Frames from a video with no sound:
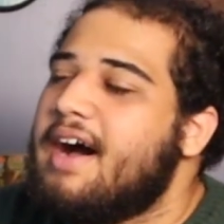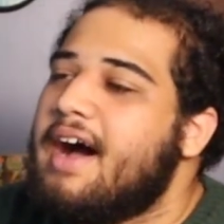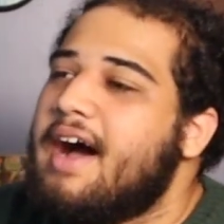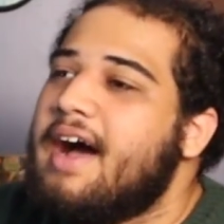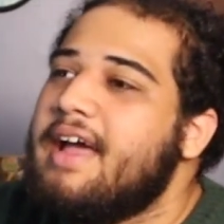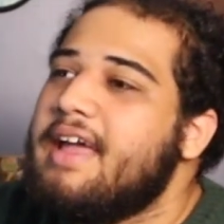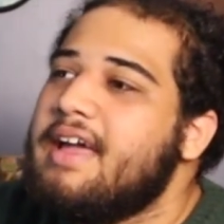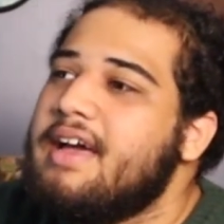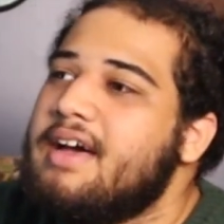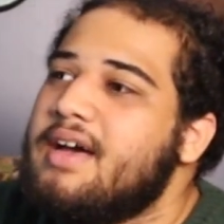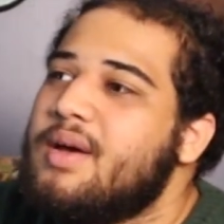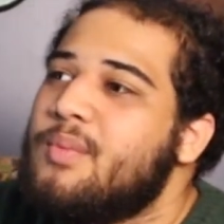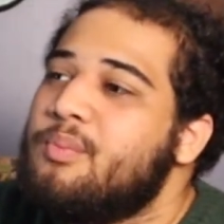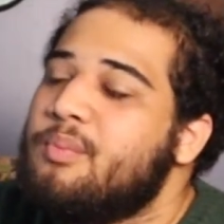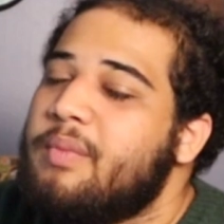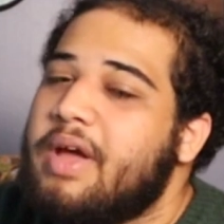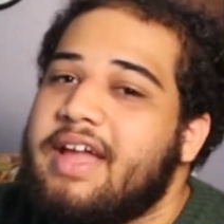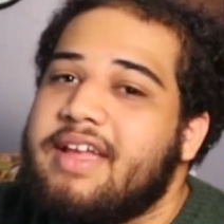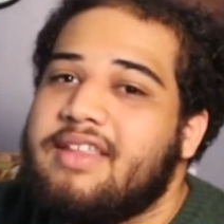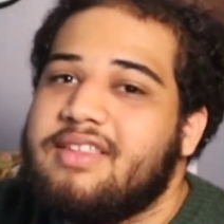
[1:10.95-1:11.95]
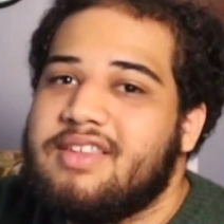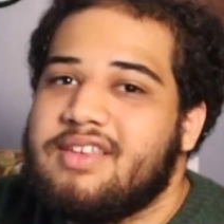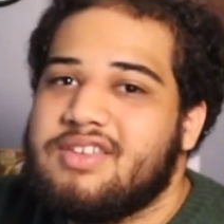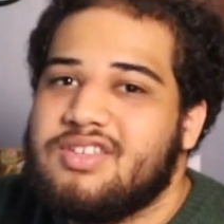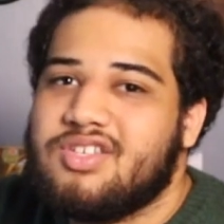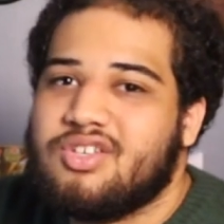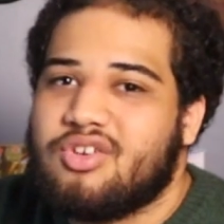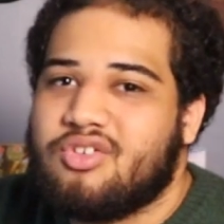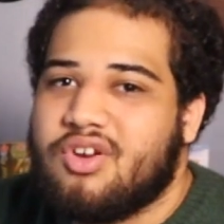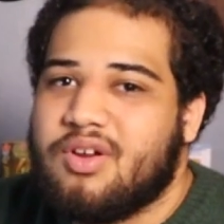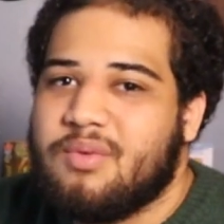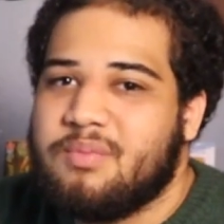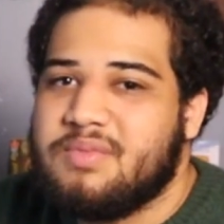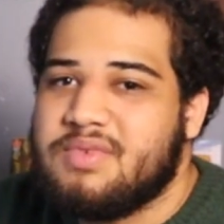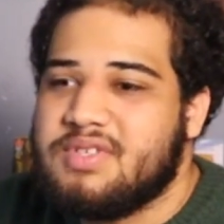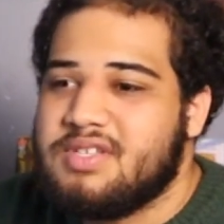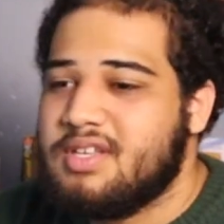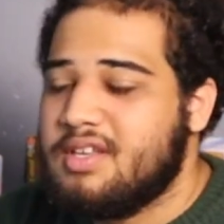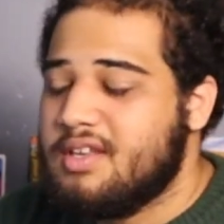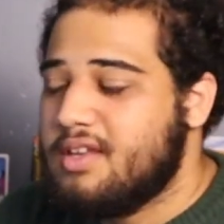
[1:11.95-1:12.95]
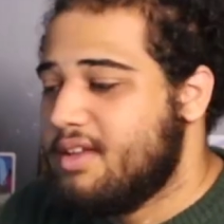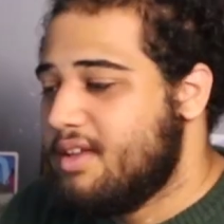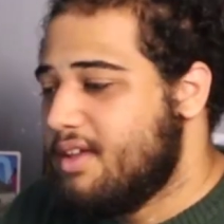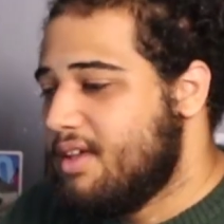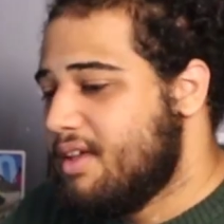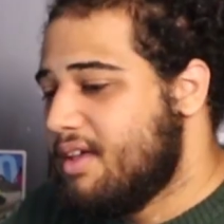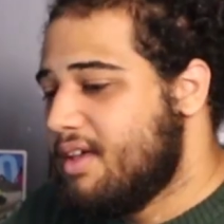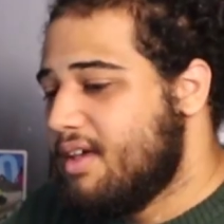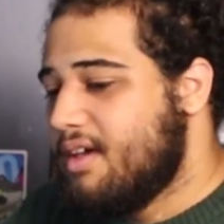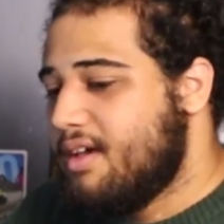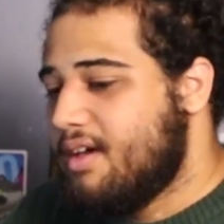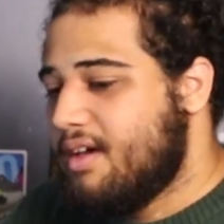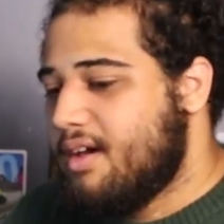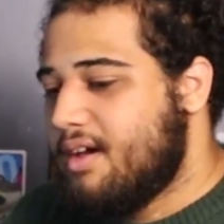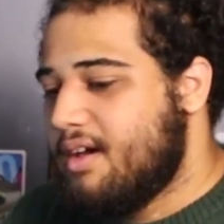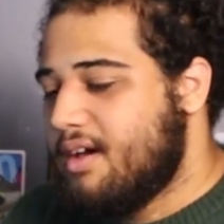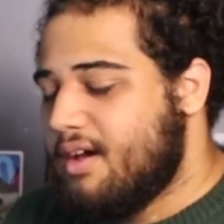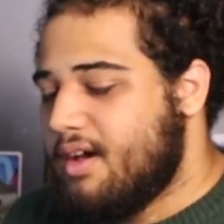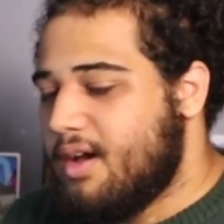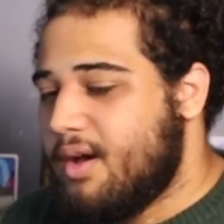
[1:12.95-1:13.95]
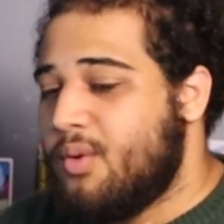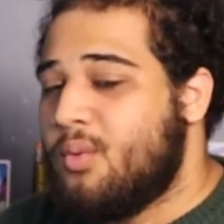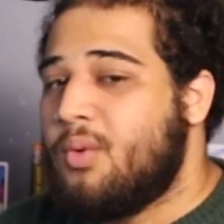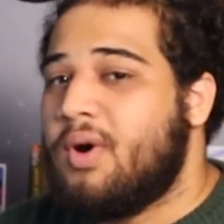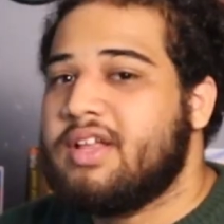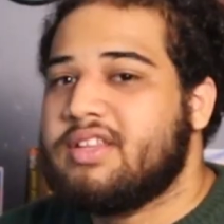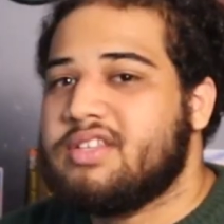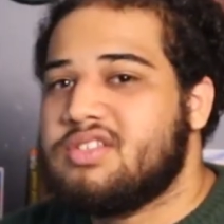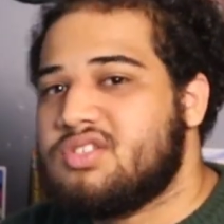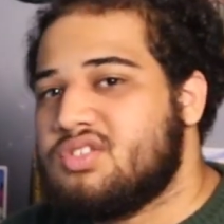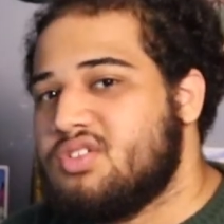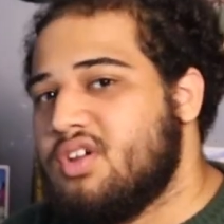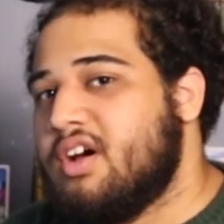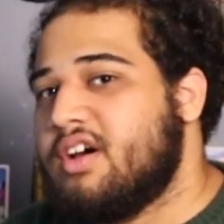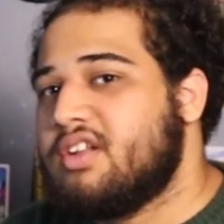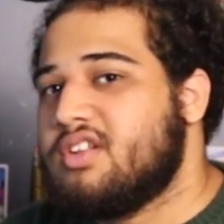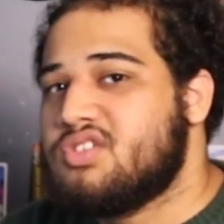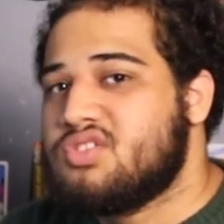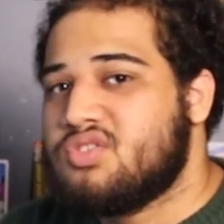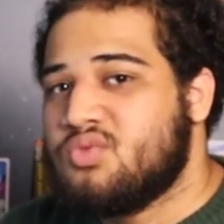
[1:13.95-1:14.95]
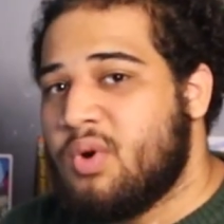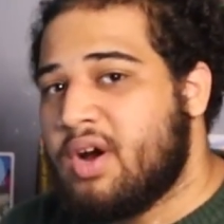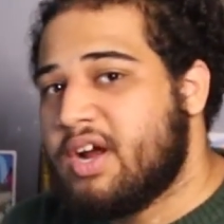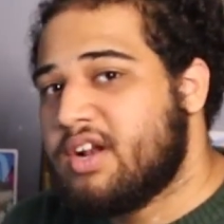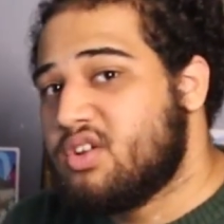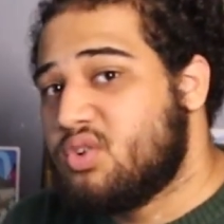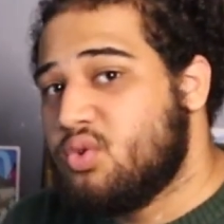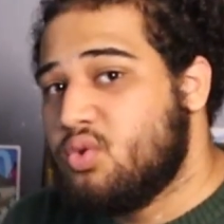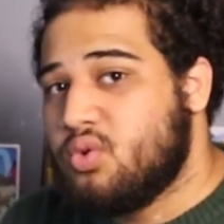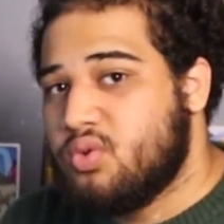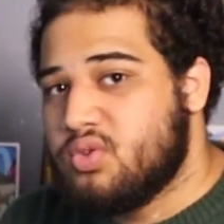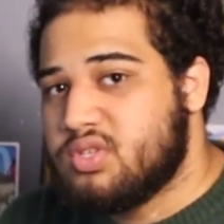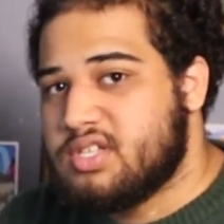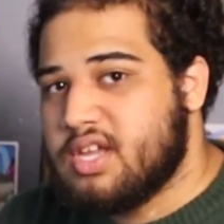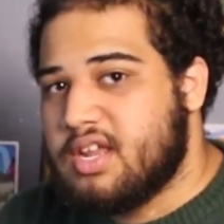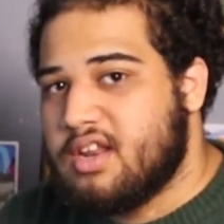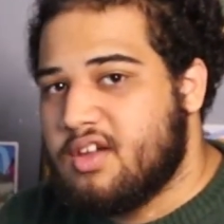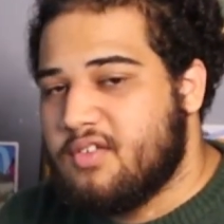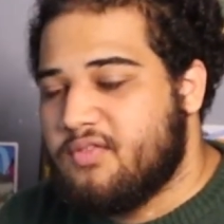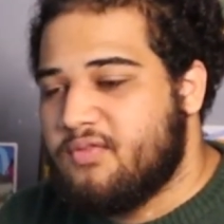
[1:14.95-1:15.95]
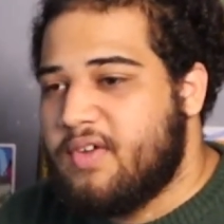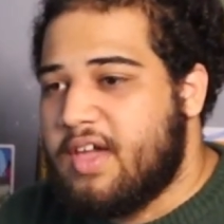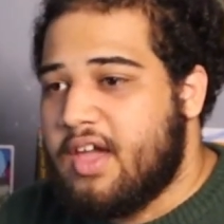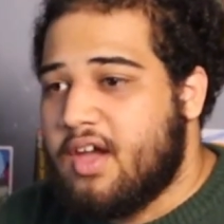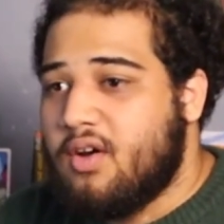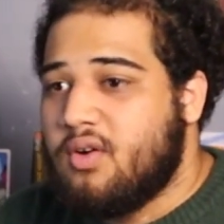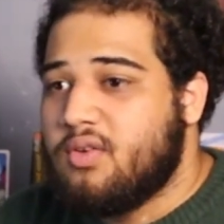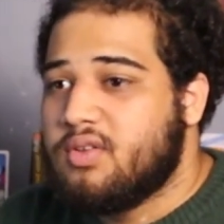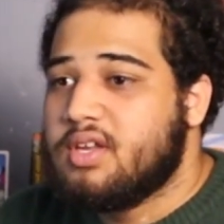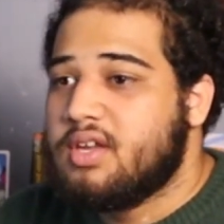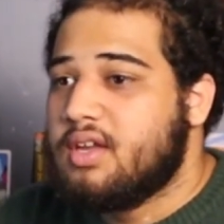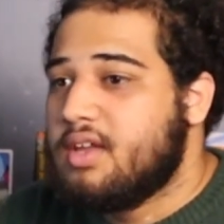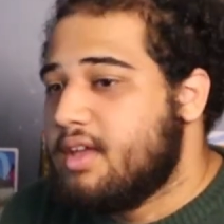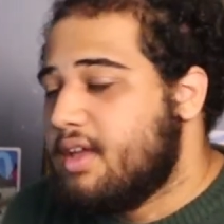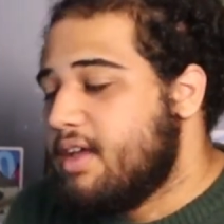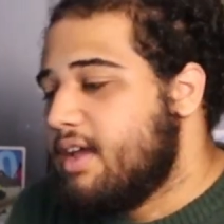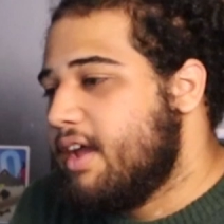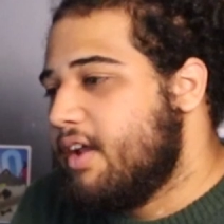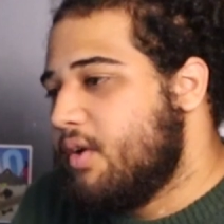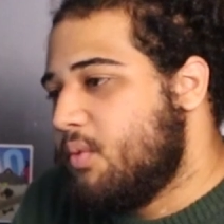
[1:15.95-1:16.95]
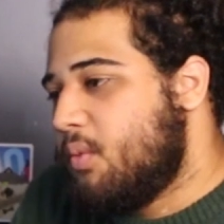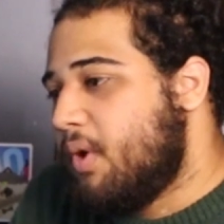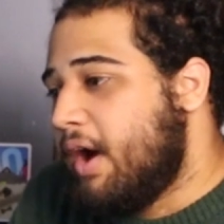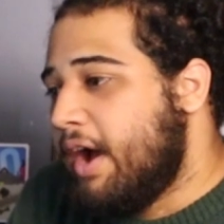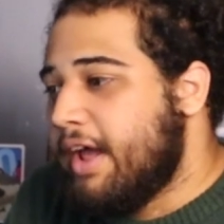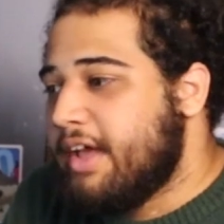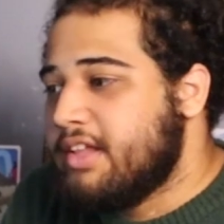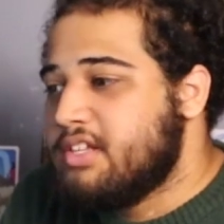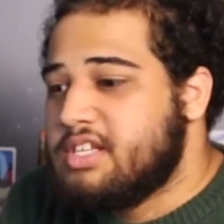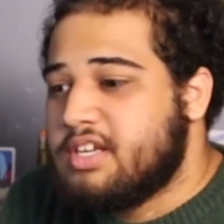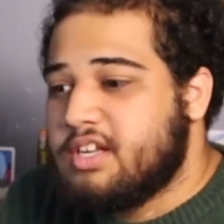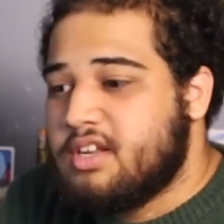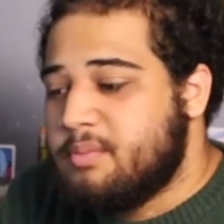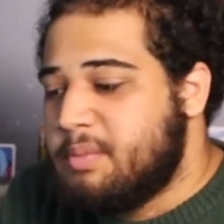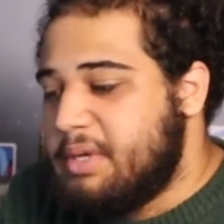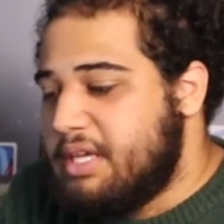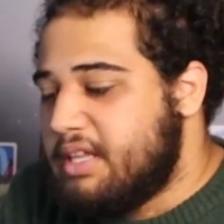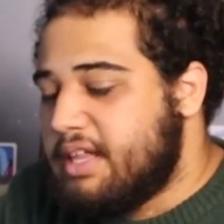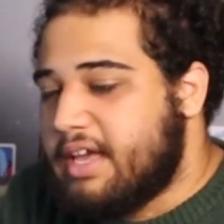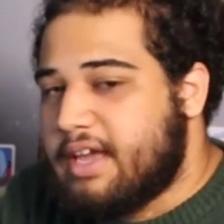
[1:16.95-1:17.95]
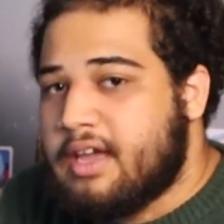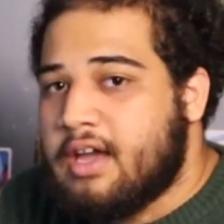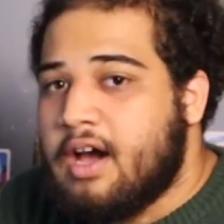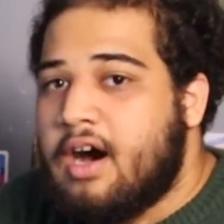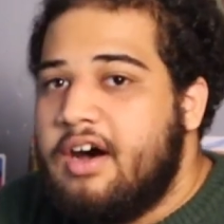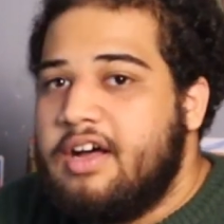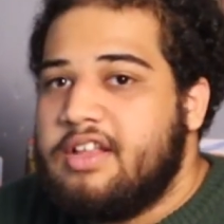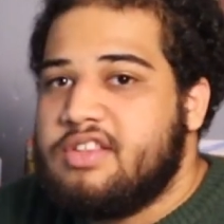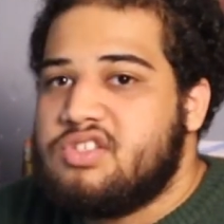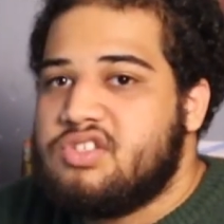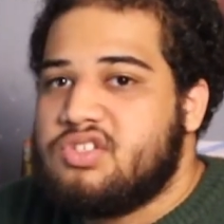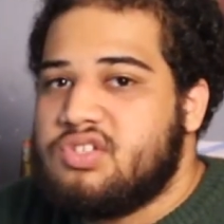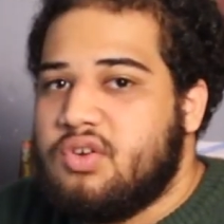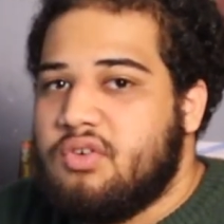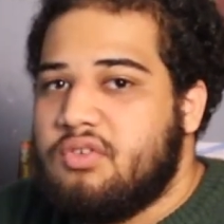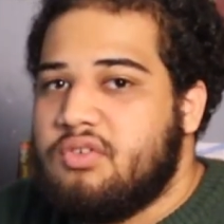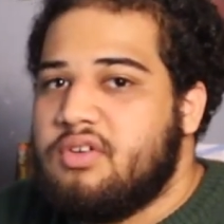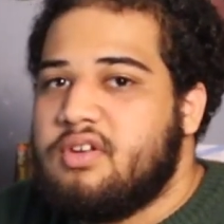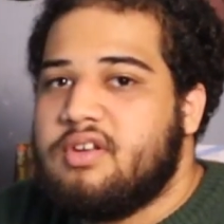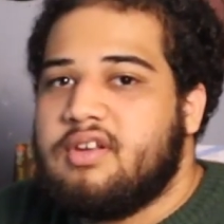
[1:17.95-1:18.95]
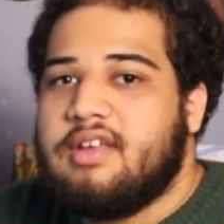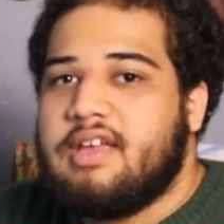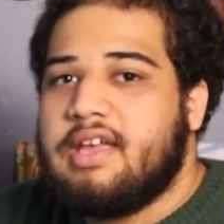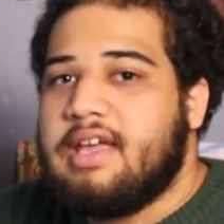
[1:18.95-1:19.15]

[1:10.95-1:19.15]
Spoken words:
I made the script on the why the Google Stadia failed and why it's gonna be like gone soon.